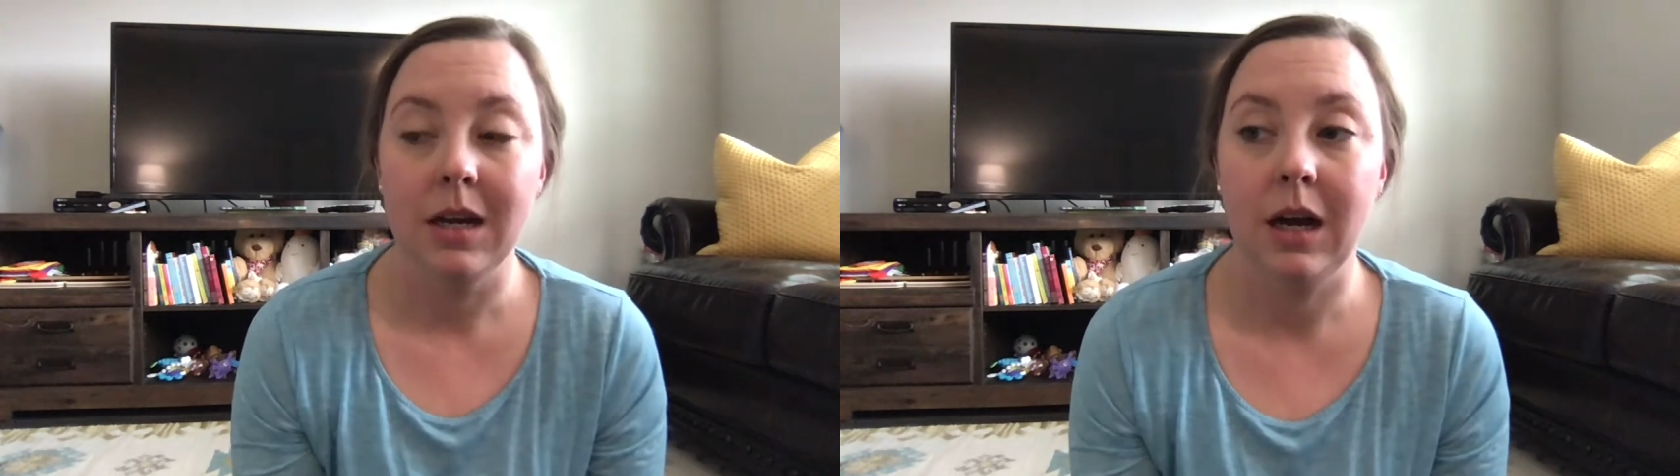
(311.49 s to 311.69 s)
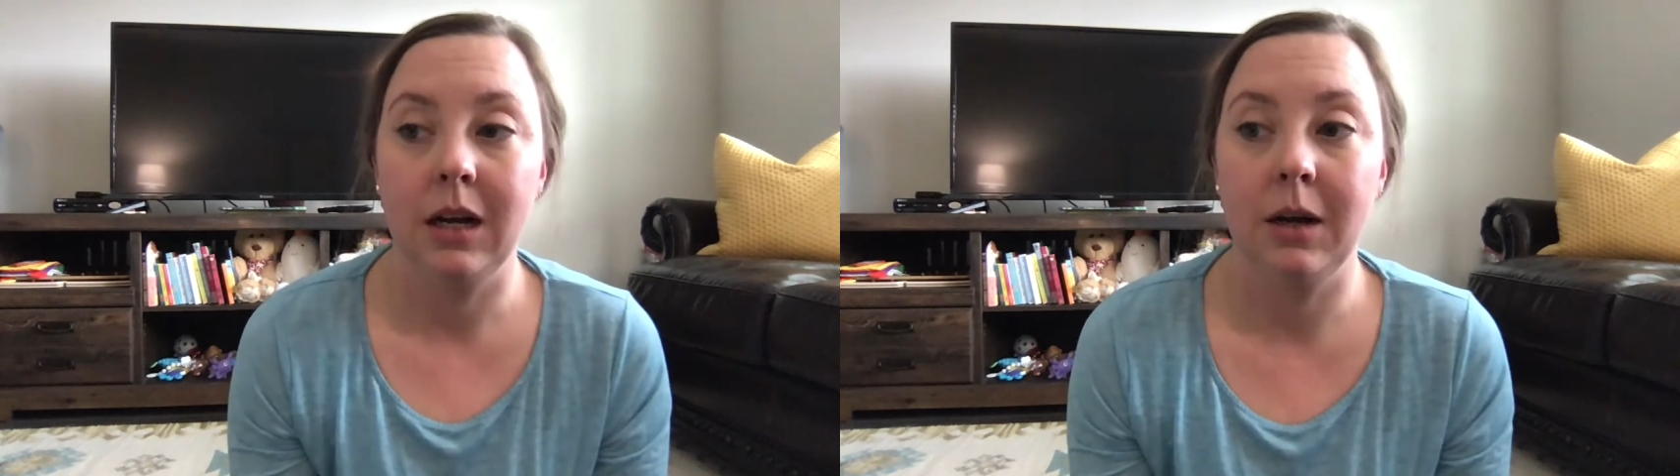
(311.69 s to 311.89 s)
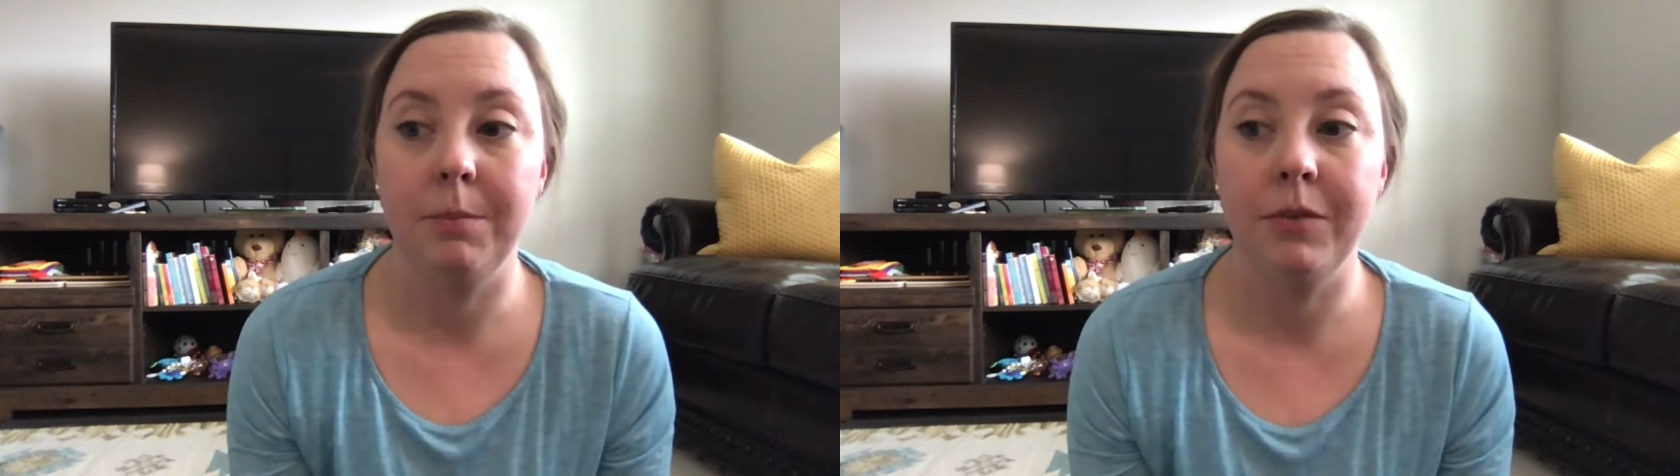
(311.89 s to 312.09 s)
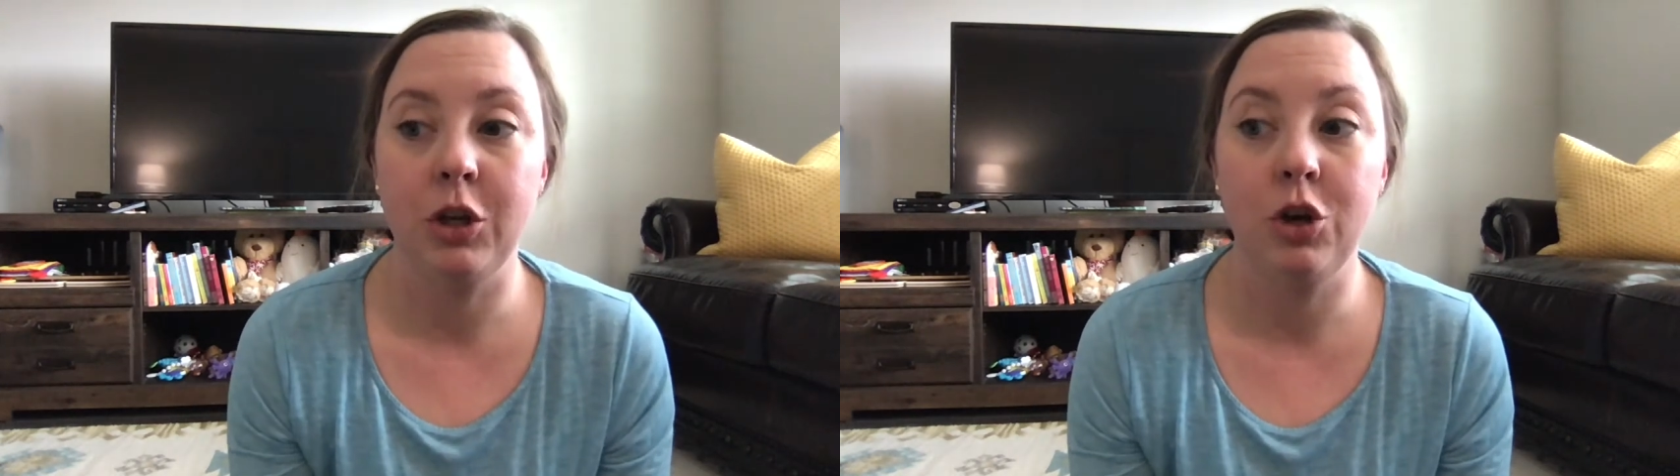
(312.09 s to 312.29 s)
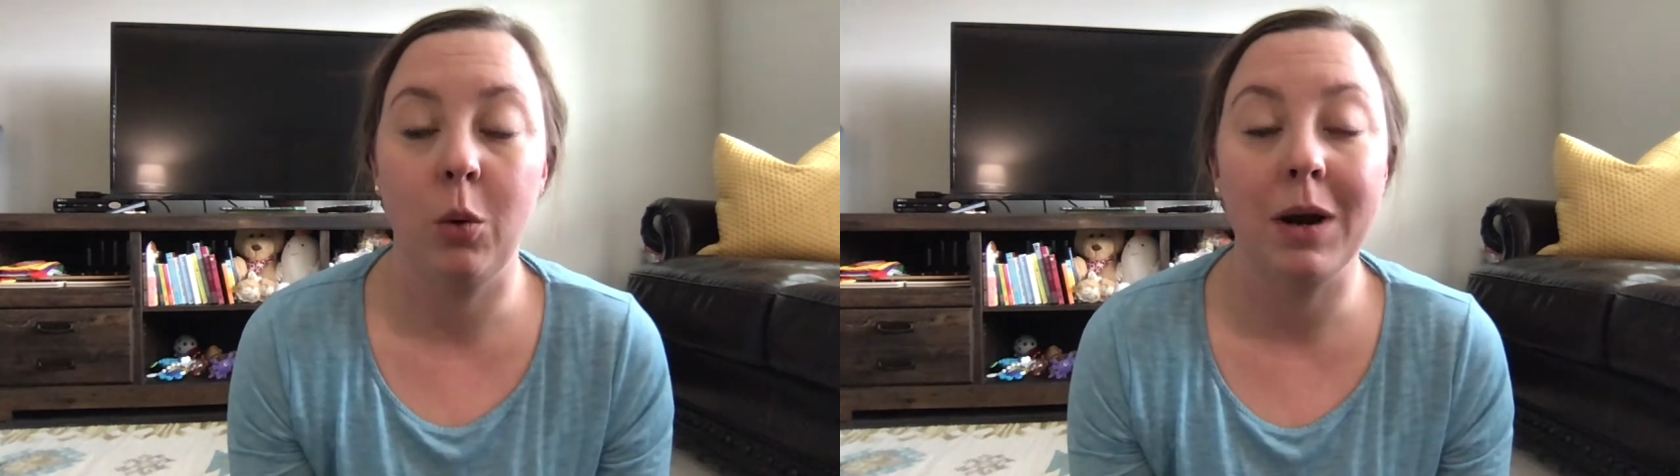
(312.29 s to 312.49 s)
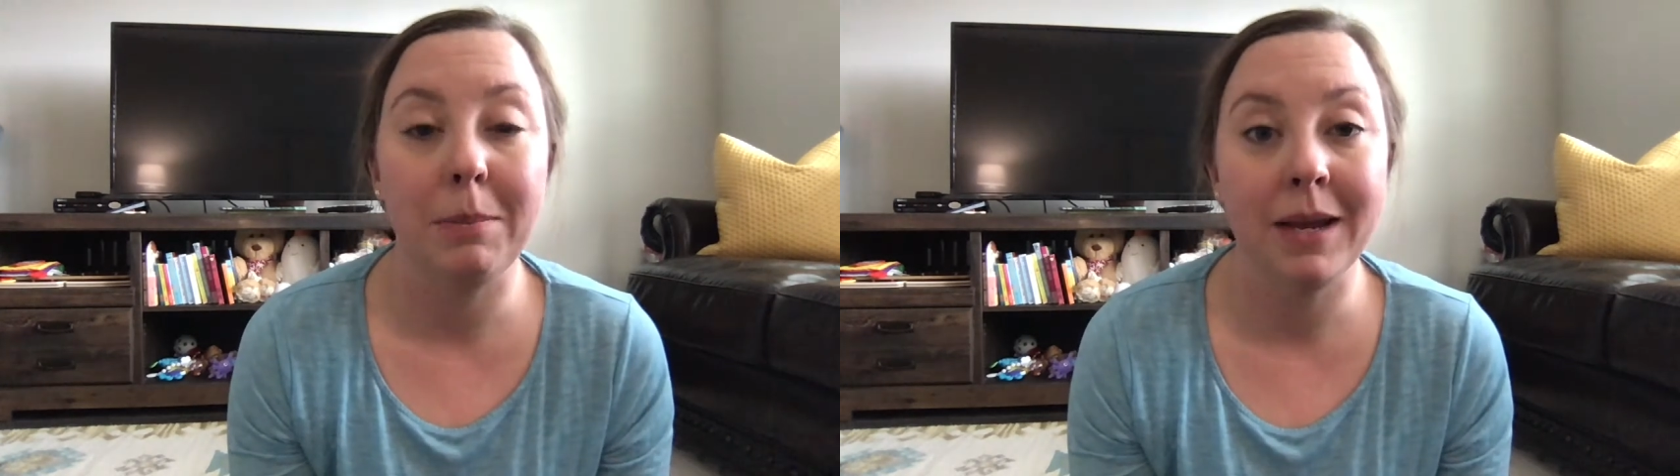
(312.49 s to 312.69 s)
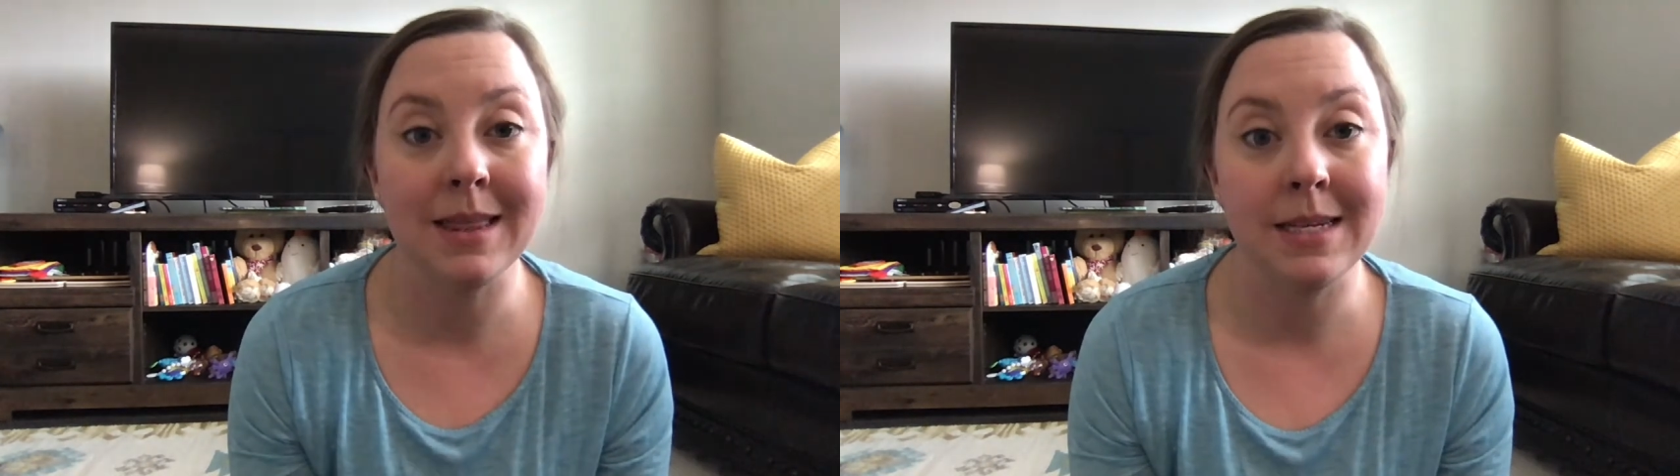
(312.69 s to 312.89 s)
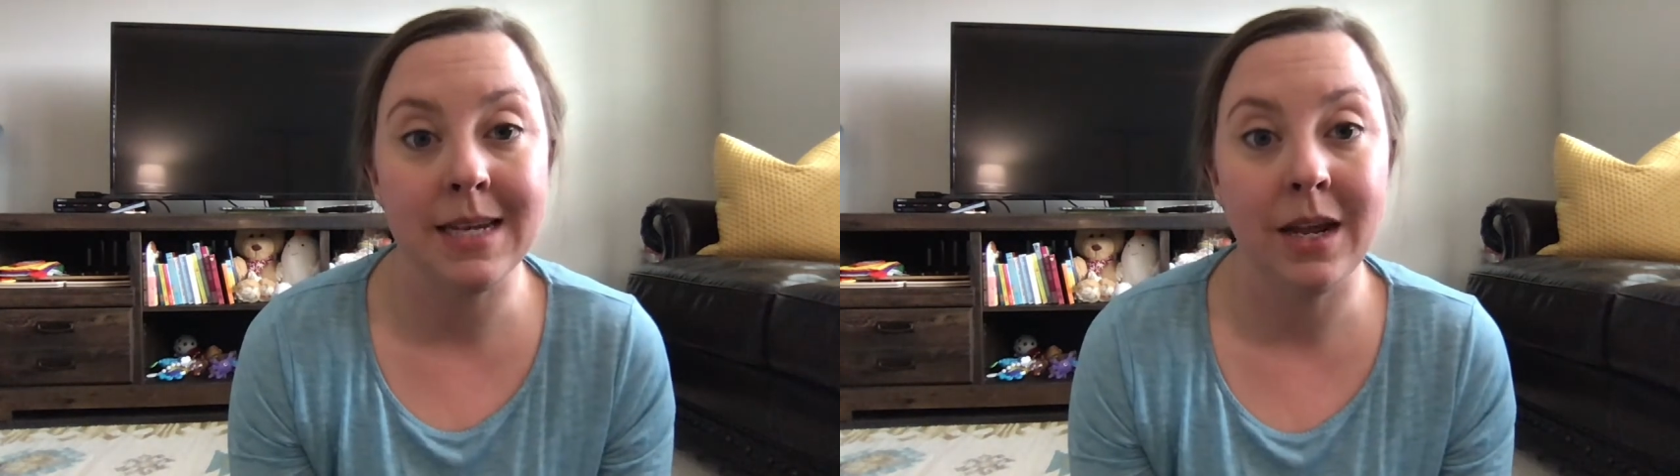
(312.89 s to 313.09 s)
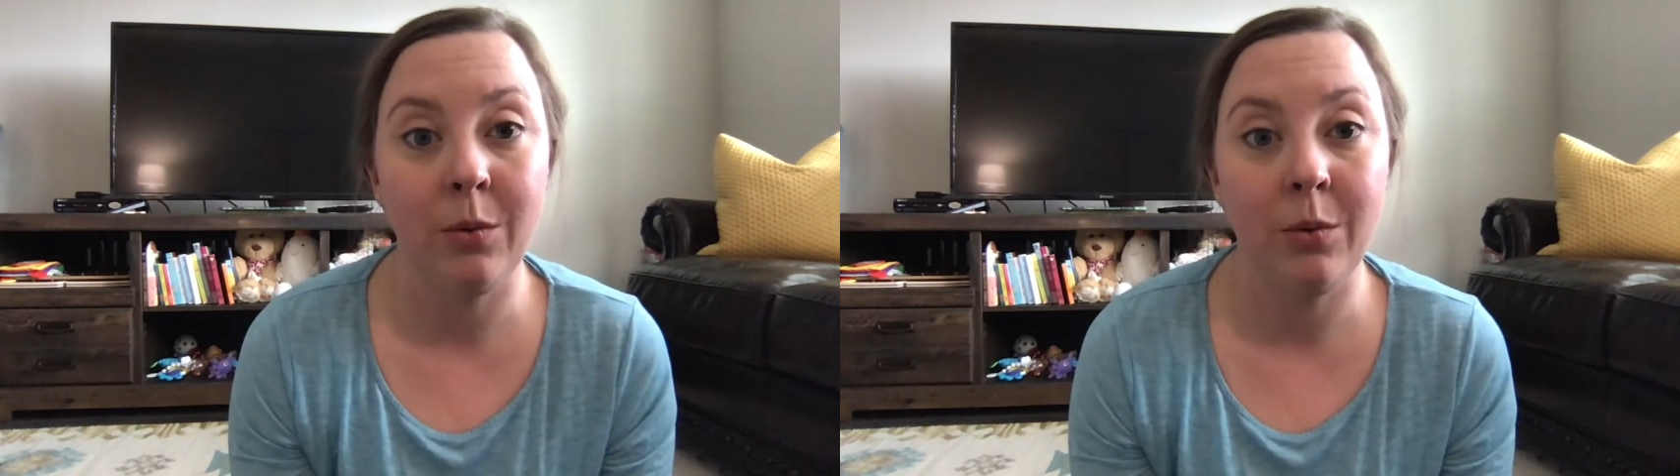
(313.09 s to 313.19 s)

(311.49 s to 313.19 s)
You don't want to pick the day